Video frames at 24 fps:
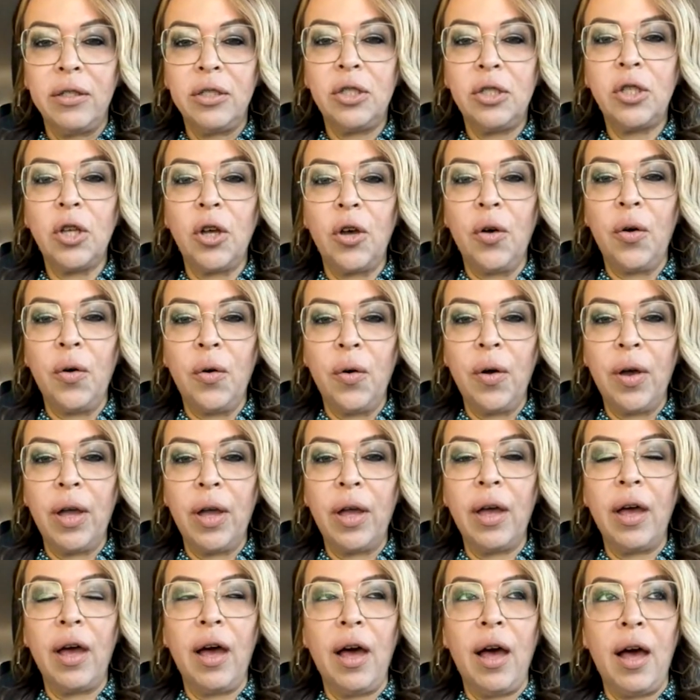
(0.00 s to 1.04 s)
Okay. So
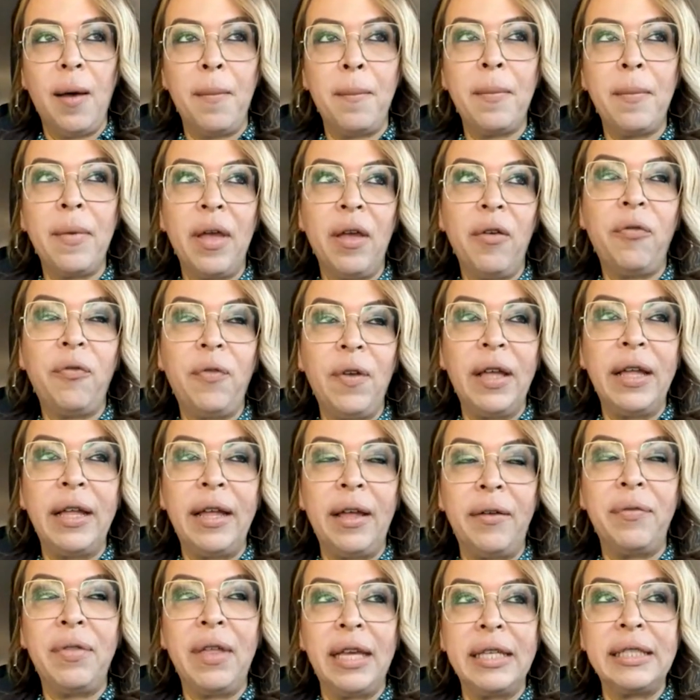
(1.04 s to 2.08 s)
if
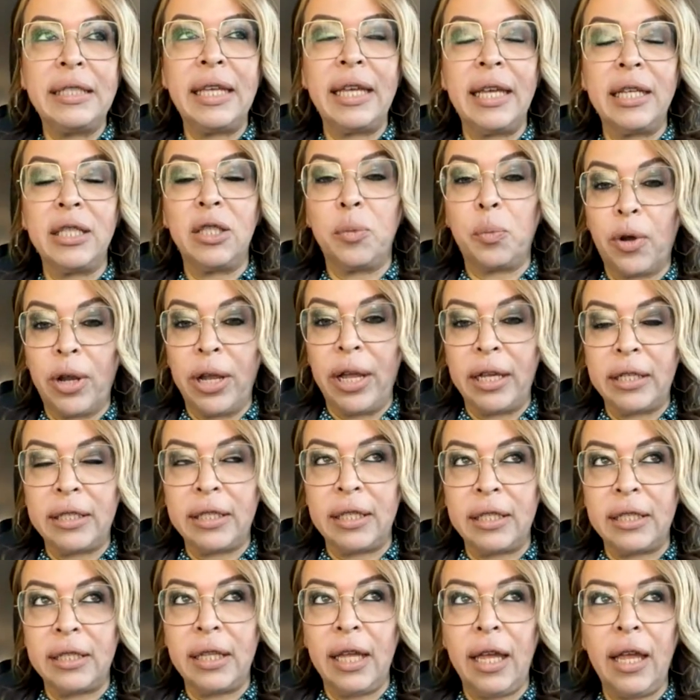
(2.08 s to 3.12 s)
they say it's
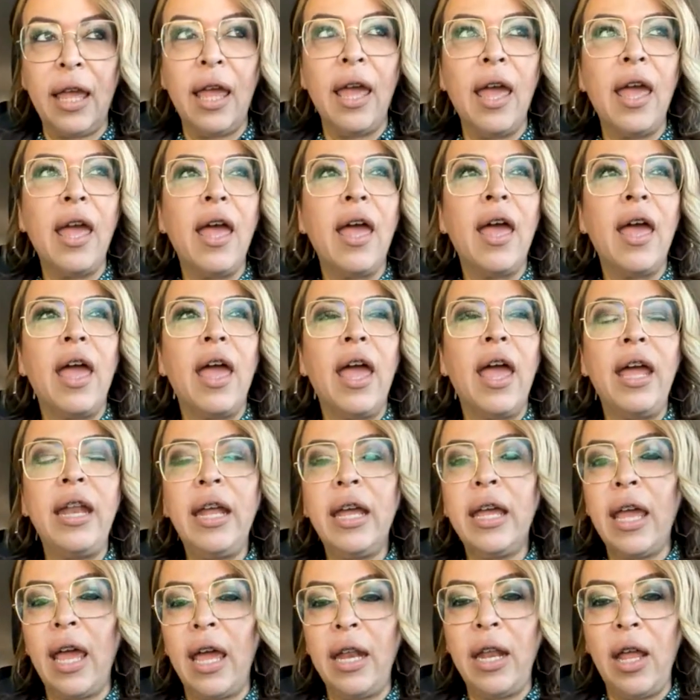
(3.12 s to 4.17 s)
pre-existing, and
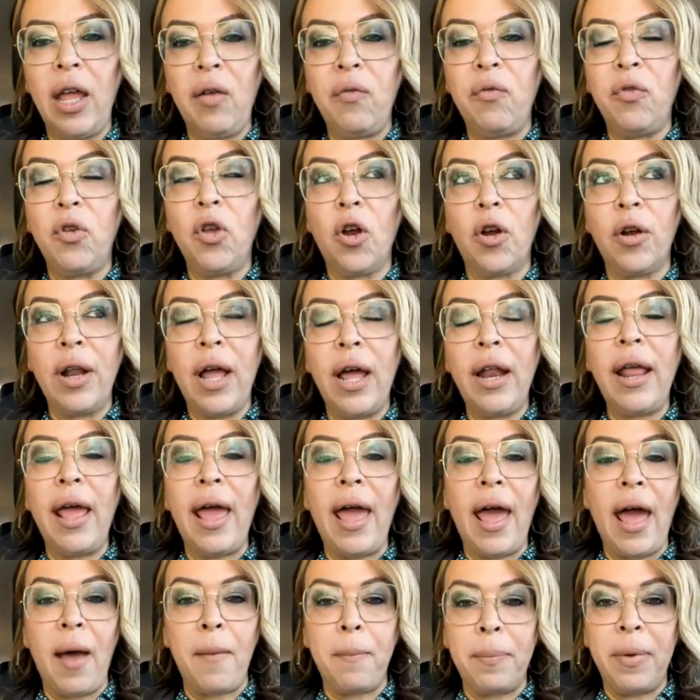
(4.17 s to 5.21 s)
again, if you're not
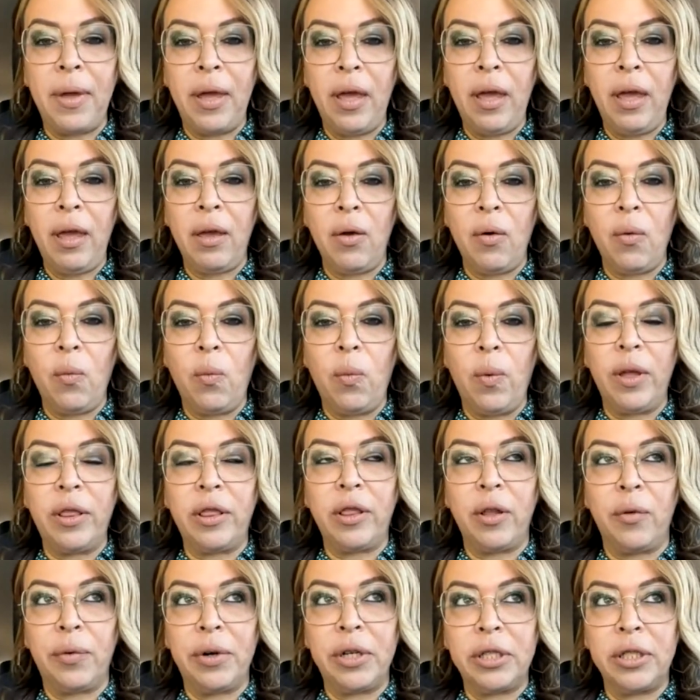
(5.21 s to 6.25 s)
happy
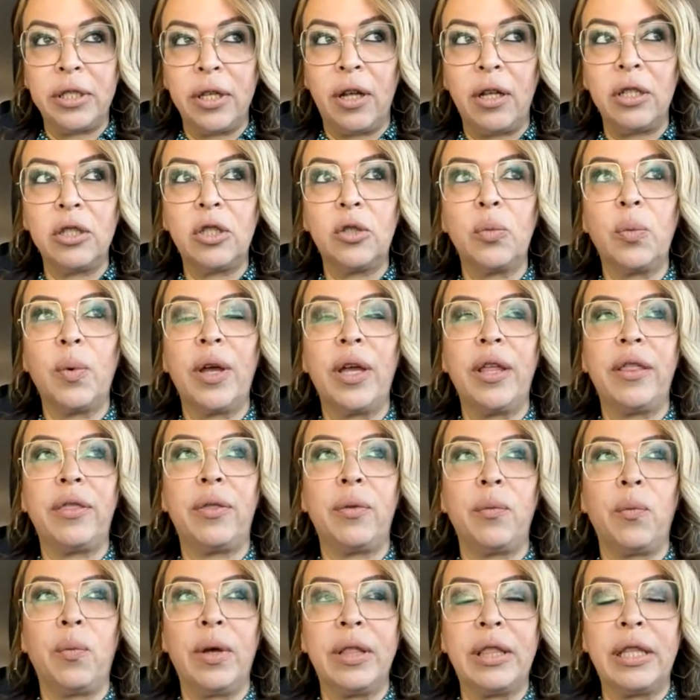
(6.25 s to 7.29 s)
with the results, with
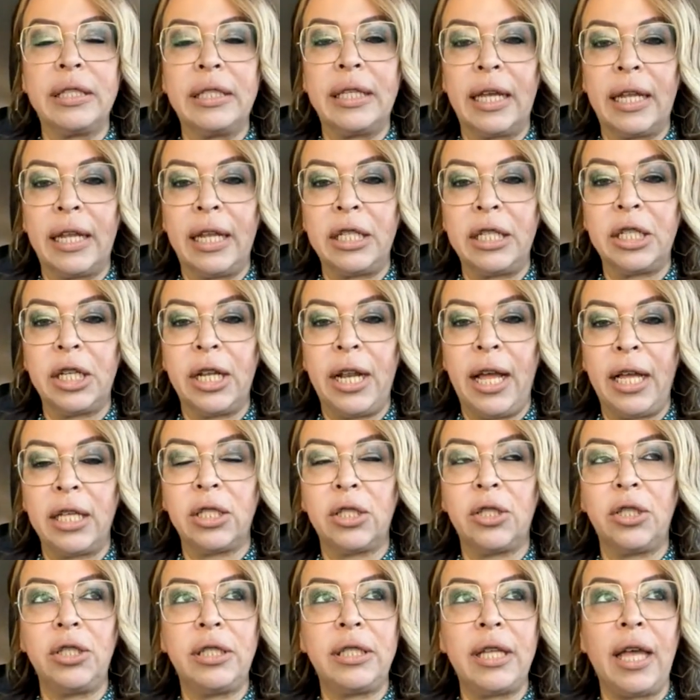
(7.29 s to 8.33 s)
what the technician
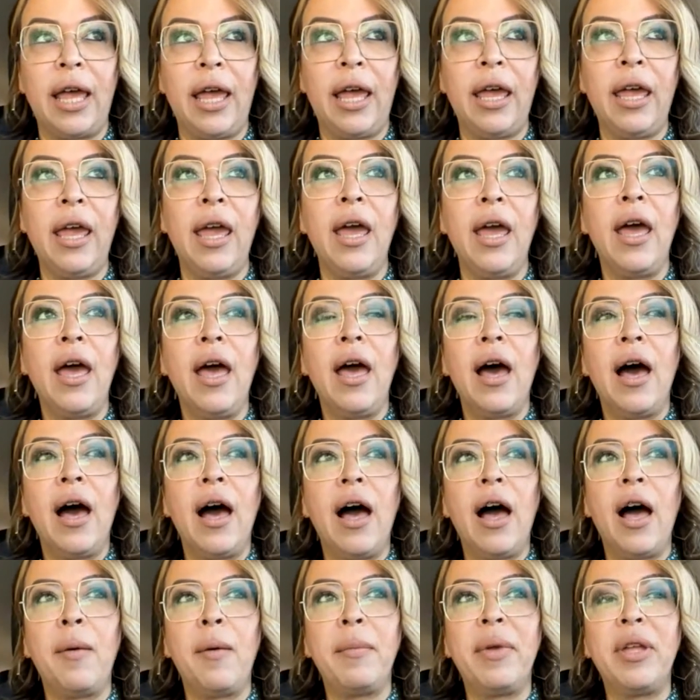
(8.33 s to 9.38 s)
has to say,
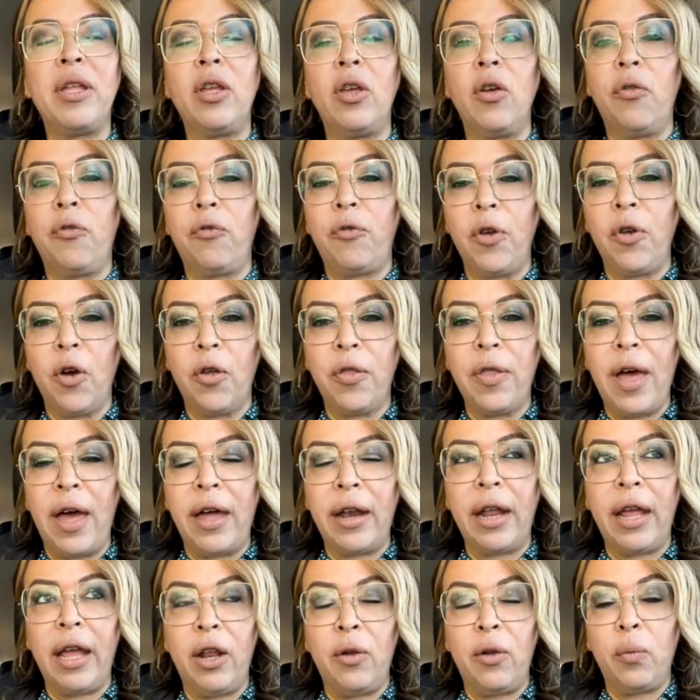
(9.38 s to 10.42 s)
and you feel
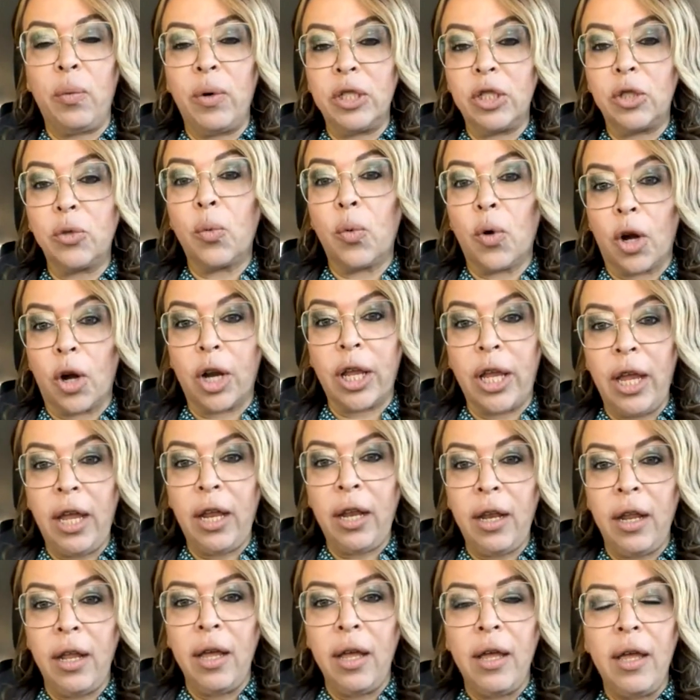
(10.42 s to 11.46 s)
that it was
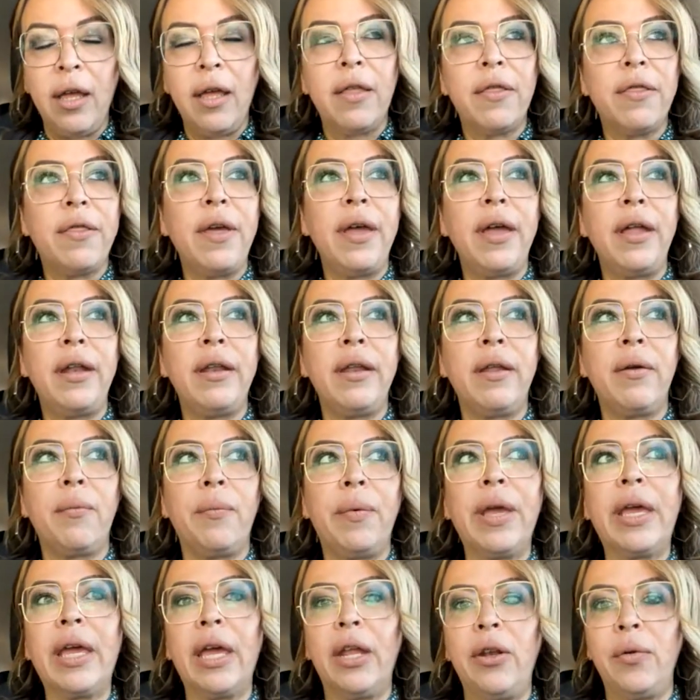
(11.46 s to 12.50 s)
working, then
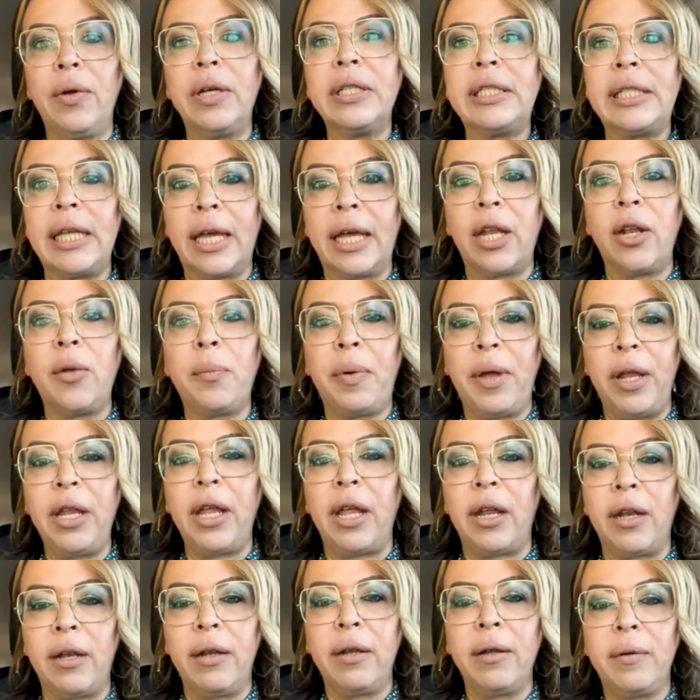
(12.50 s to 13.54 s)
we can do a second
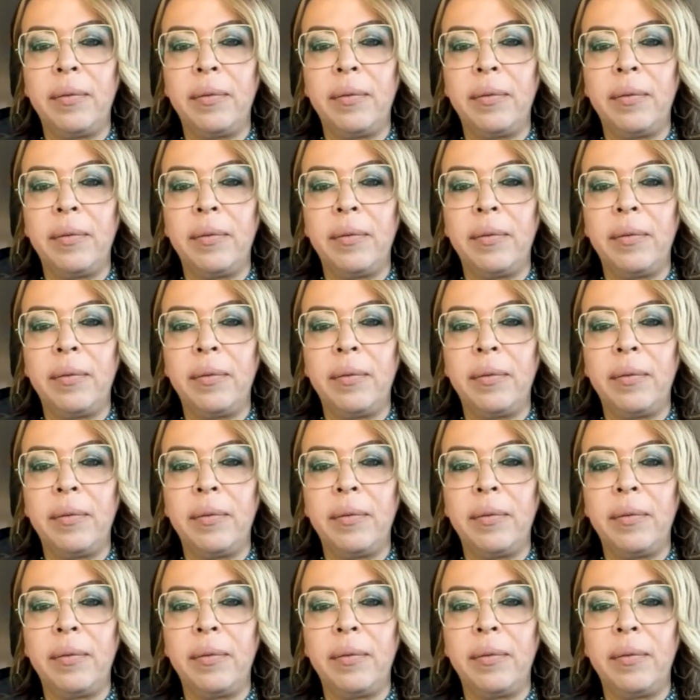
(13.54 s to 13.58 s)
opinion.